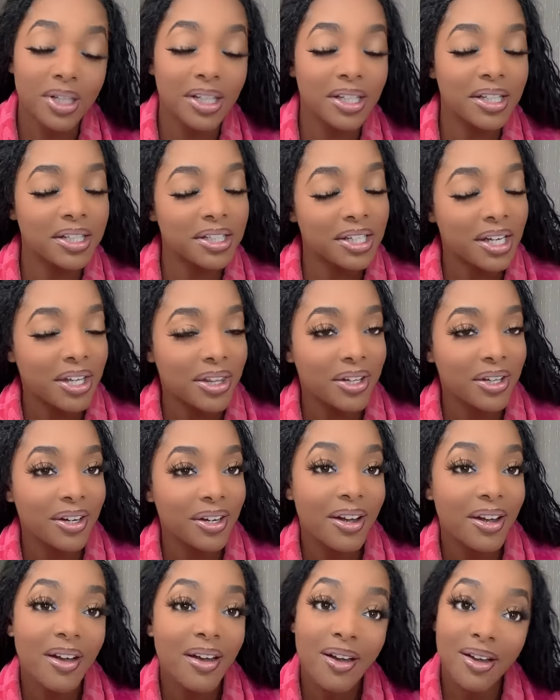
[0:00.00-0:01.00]
another
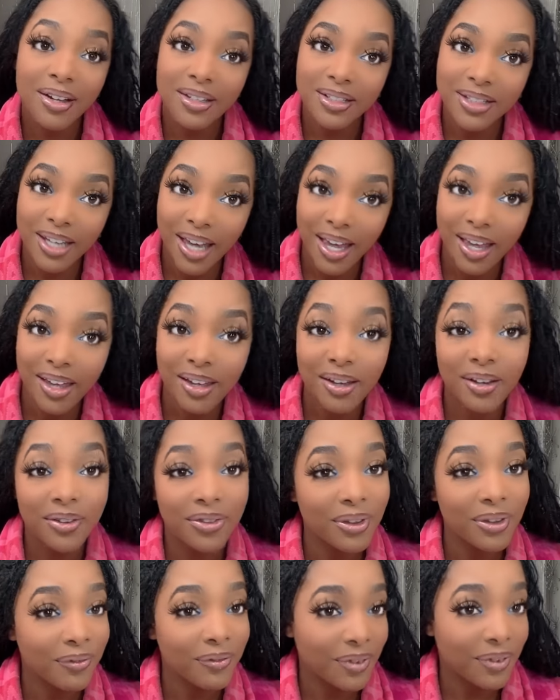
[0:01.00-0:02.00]
day of
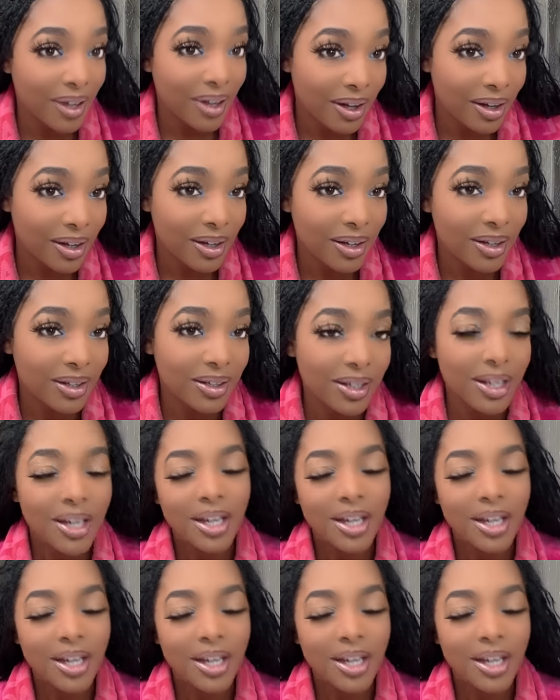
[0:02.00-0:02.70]
the vlog.